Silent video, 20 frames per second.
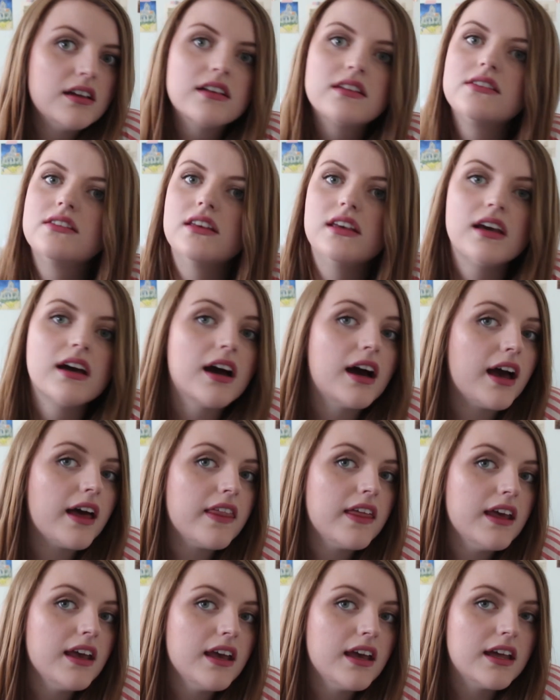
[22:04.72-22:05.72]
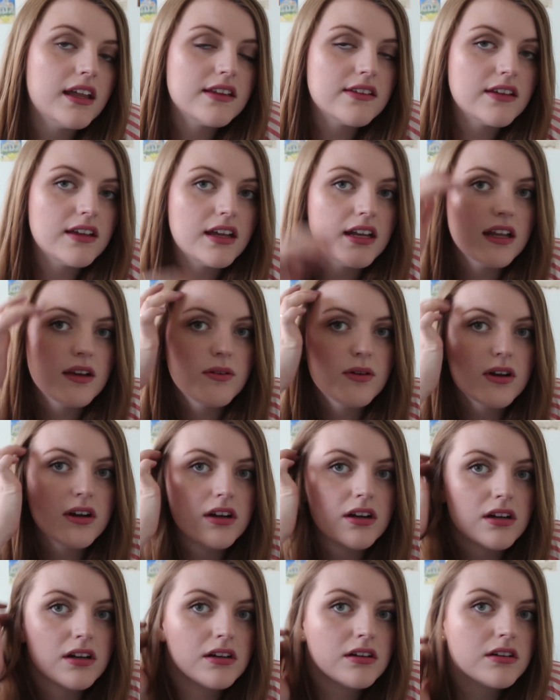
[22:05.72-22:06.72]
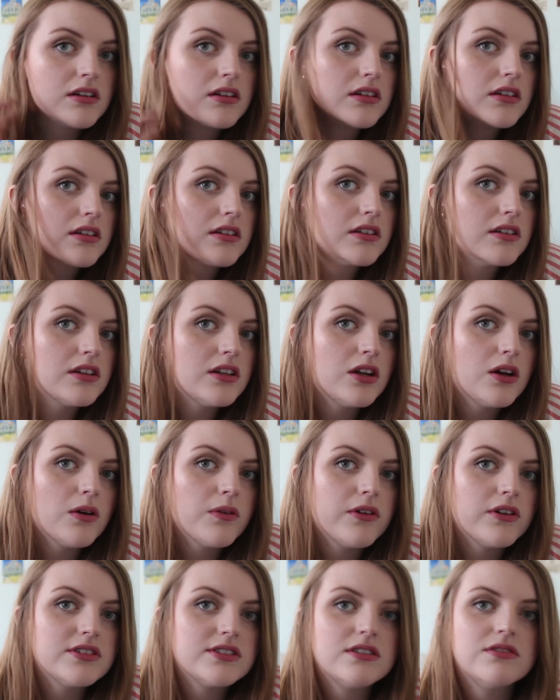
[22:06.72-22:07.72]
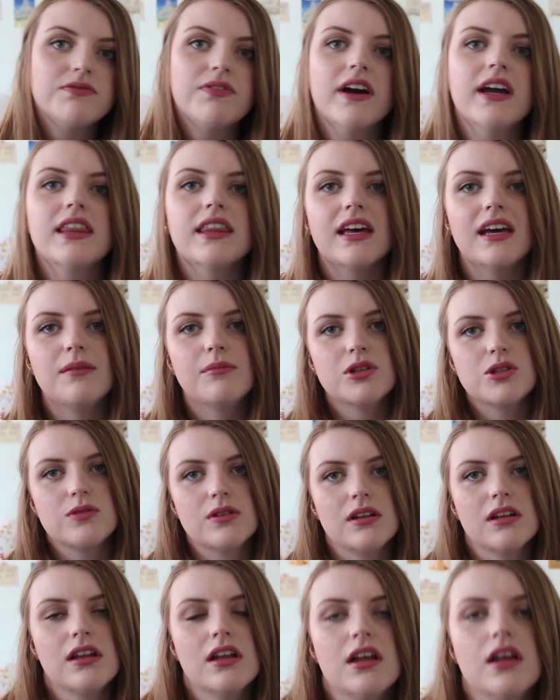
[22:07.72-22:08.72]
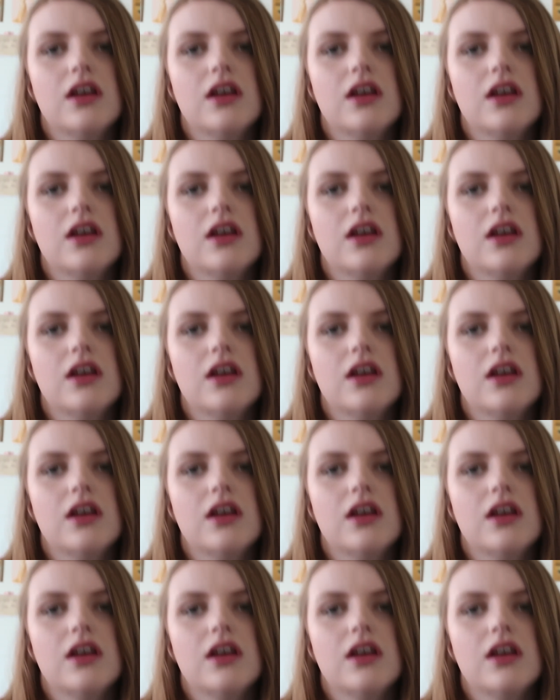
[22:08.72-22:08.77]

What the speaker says: see a highlight, is it anywhere? You know, there's a fine line between